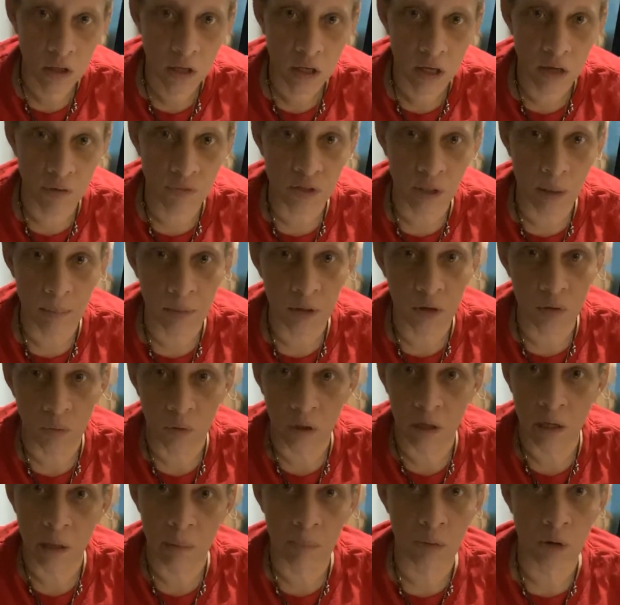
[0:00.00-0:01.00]
If somebody
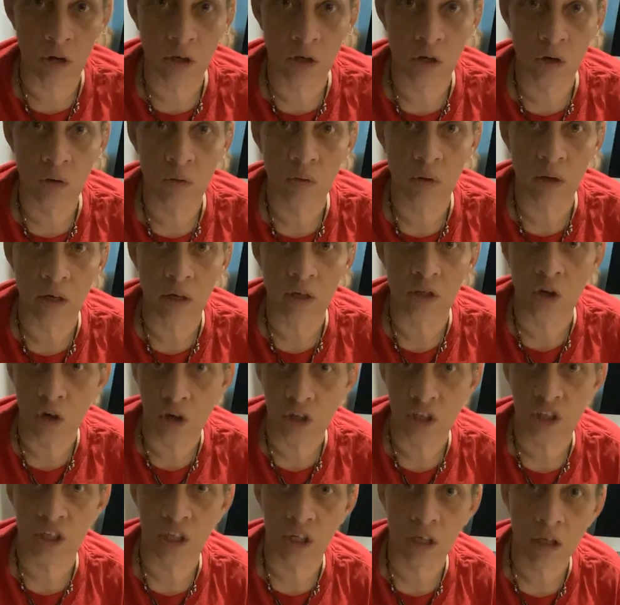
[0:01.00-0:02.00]
run up on you and
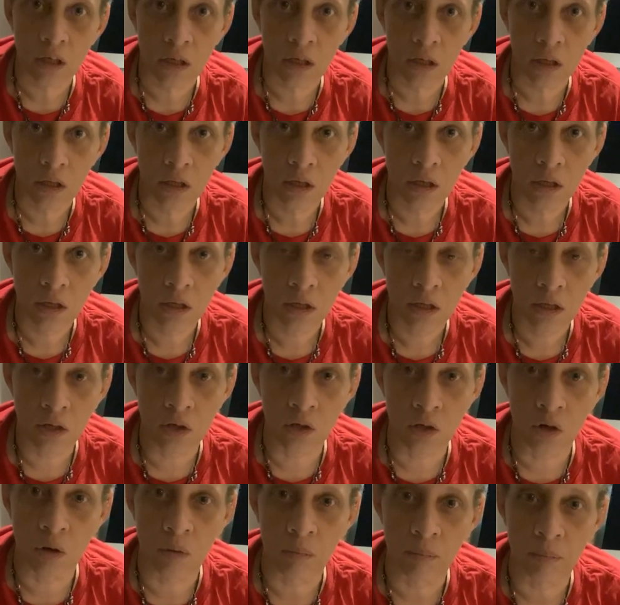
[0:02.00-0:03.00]
talk shit,
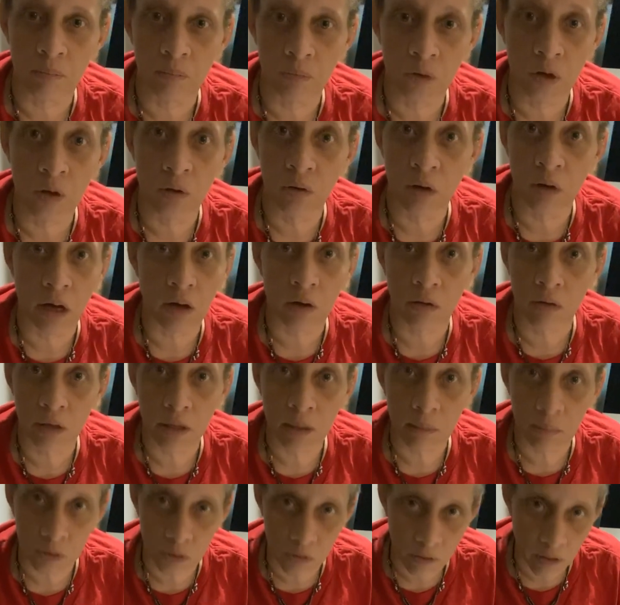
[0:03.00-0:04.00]
you're not going to
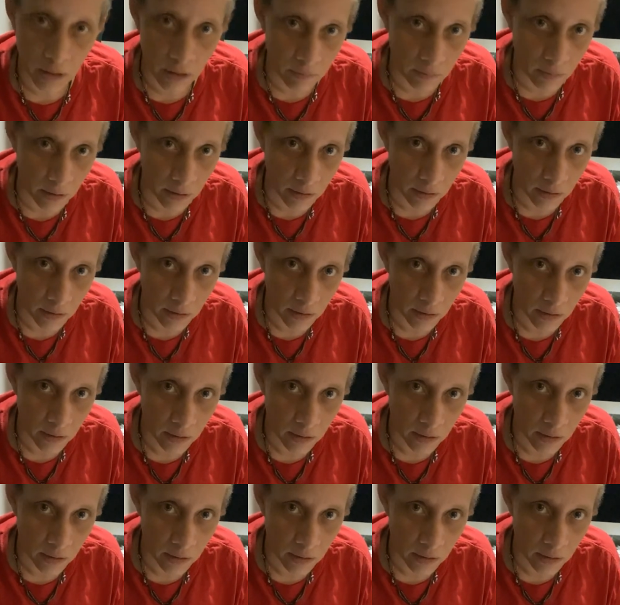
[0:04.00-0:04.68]
let them do that, right?